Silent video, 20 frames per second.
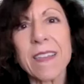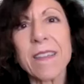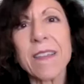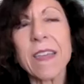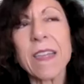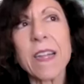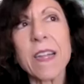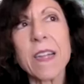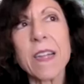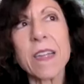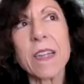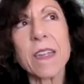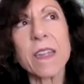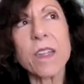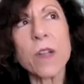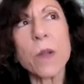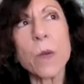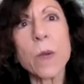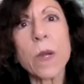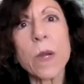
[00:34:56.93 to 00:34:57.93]
And
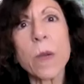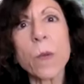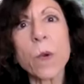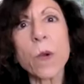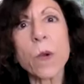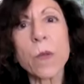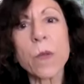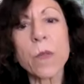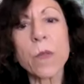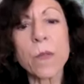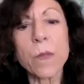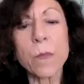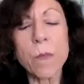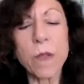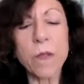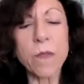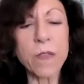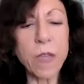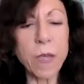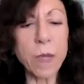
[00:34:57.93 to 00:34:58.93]
when I work with
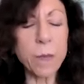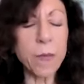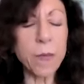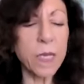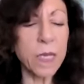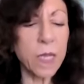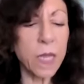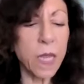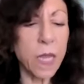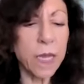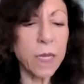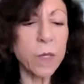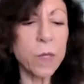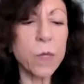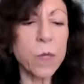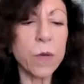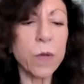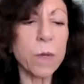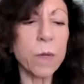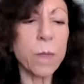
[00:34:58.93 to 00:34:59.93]
my VIP
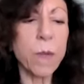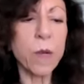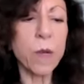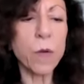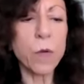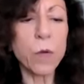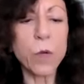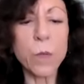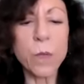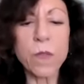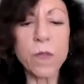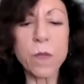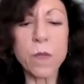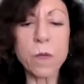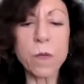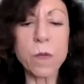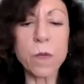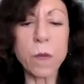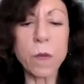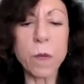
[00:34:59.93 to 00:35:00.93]
clients or in my groups,
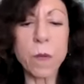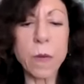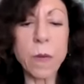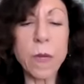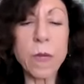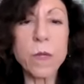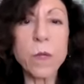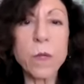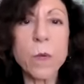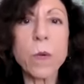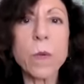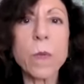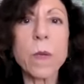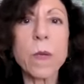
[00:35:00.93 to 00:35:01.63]
I do